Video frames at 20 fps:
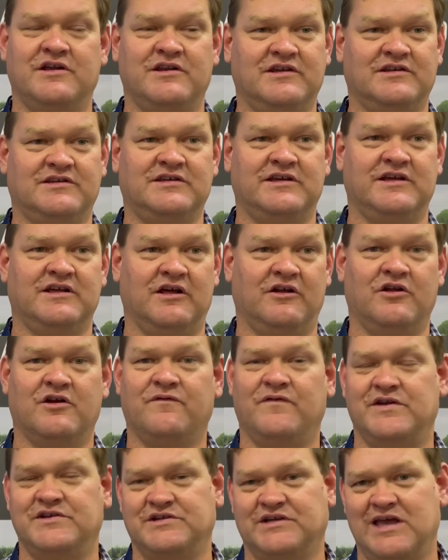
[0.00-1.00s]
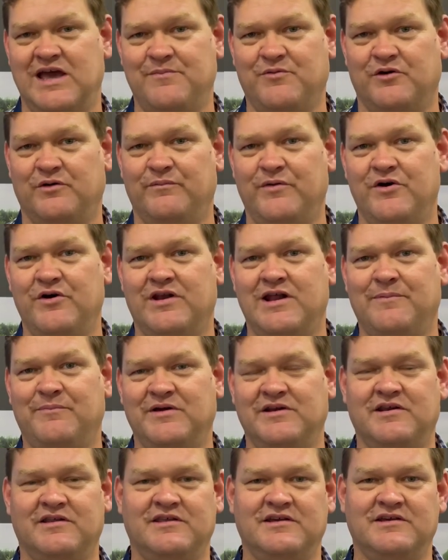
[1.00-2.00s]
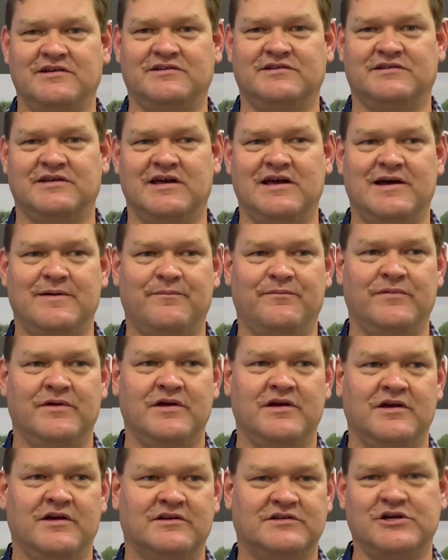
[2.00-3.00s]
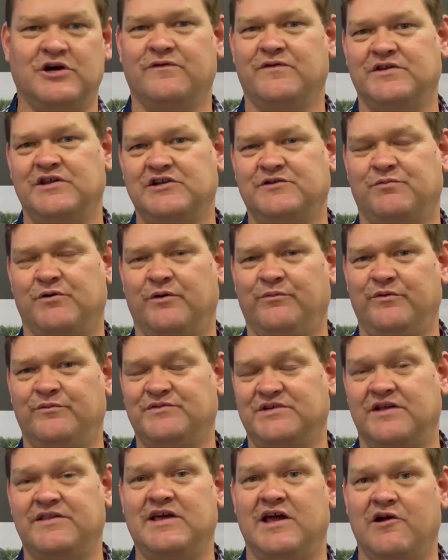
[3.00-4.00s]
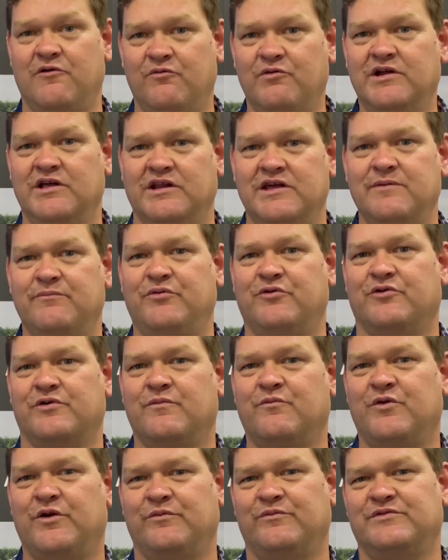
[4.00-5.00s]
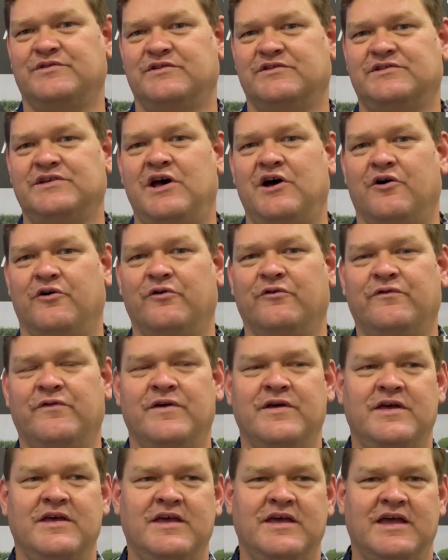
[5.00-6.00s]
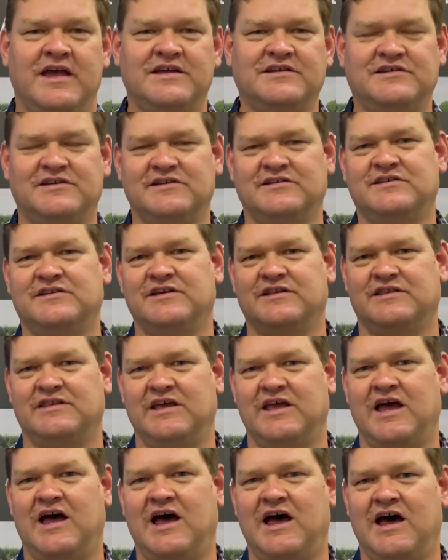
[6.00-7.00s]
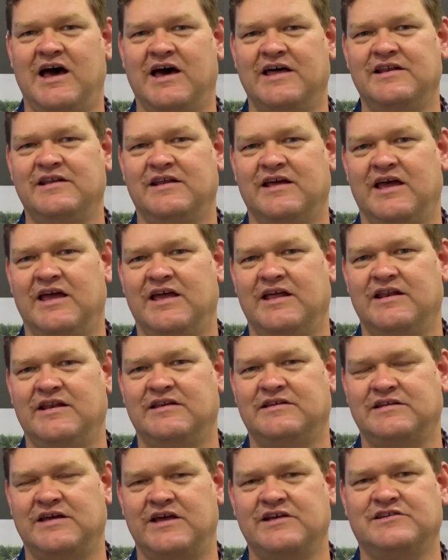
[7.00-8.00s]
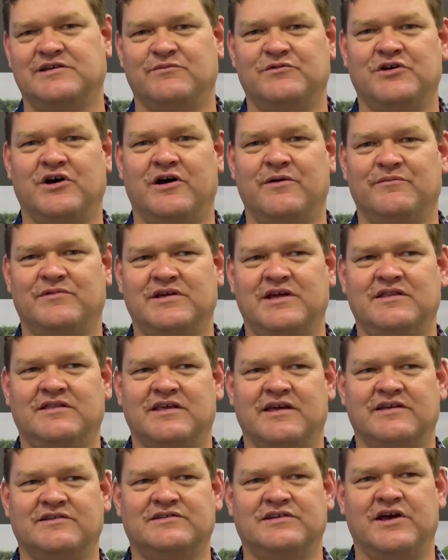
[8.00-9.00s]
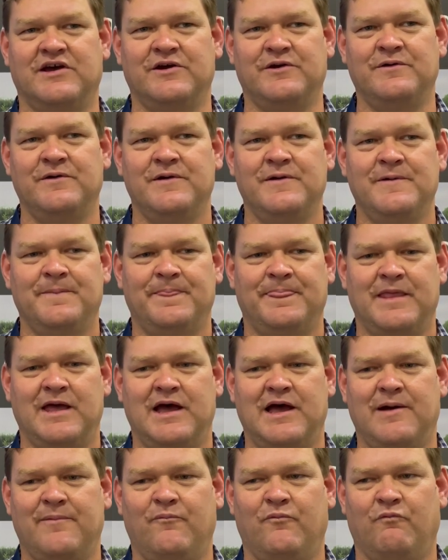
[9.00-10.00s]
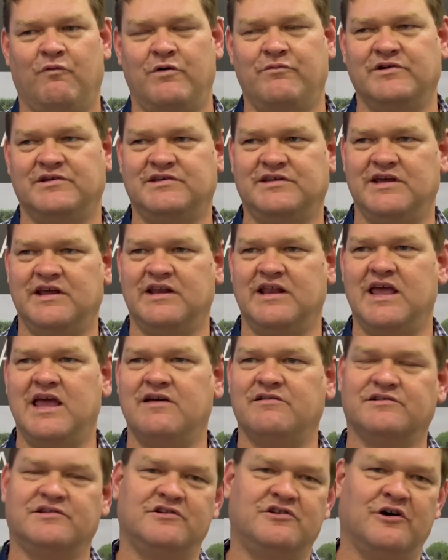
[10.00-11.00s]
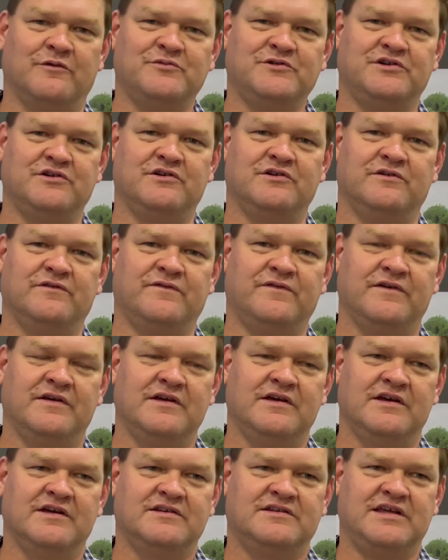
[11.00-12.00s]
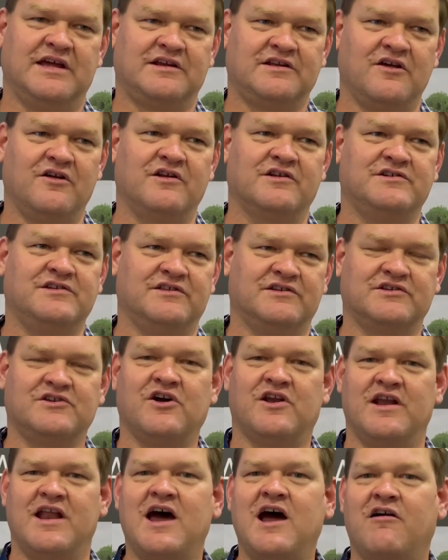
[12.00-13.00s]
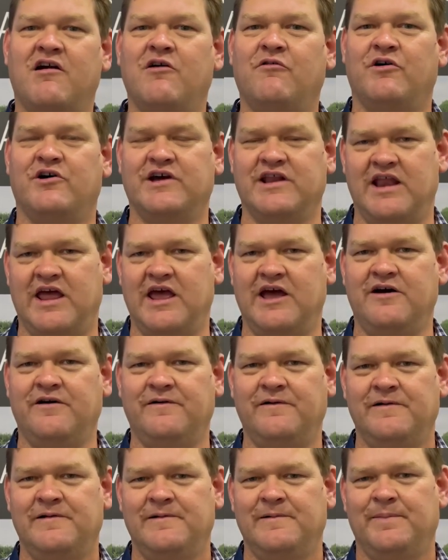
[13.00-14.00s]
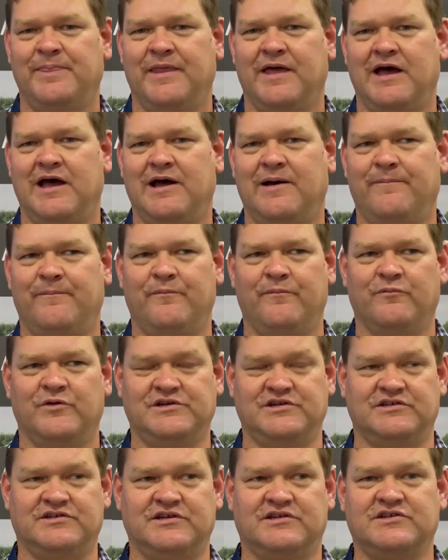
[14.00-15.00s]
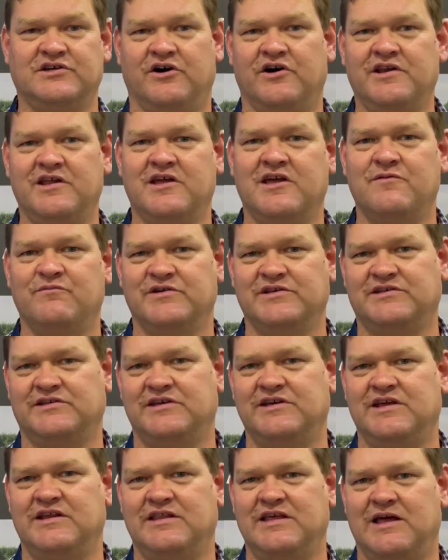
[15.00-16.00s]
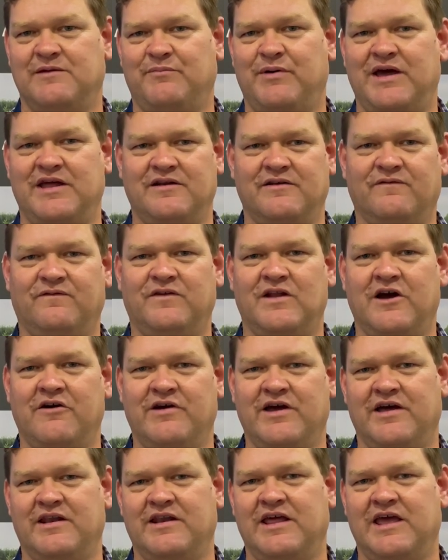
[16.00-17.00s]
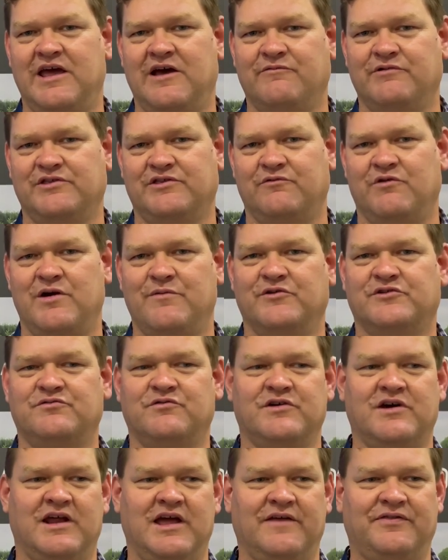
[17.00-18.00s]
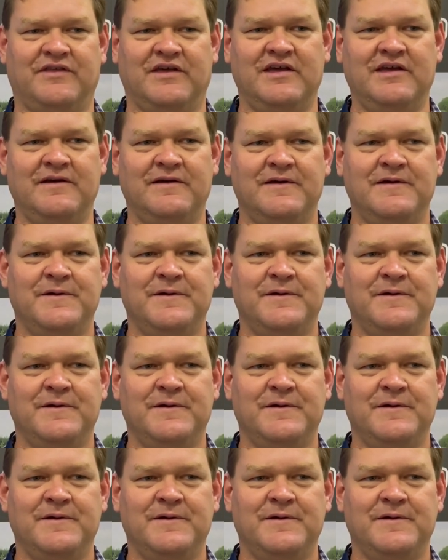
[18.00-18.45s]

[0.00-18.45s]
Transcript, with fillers: And you're seeing a lot of venture capital burn up into these um, solving these problems, and they are really important problems to solve. It's just that they're hard and take some time to get there. So, um, what we're seeing now is adoption of technology that's got an ROI now, um, which is exciting, and we're seeing that pattern flow out now with the robots we've got out there.